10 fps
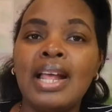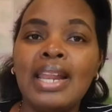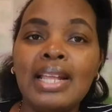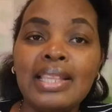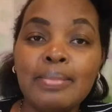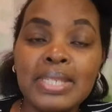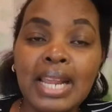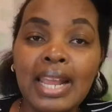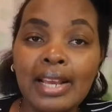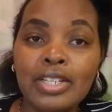let them
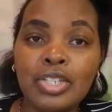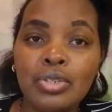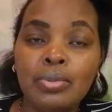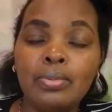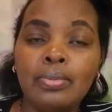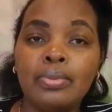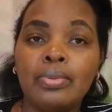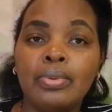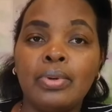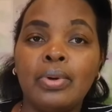select you,
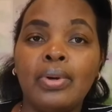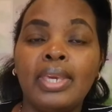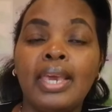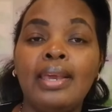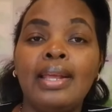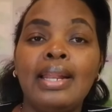okay?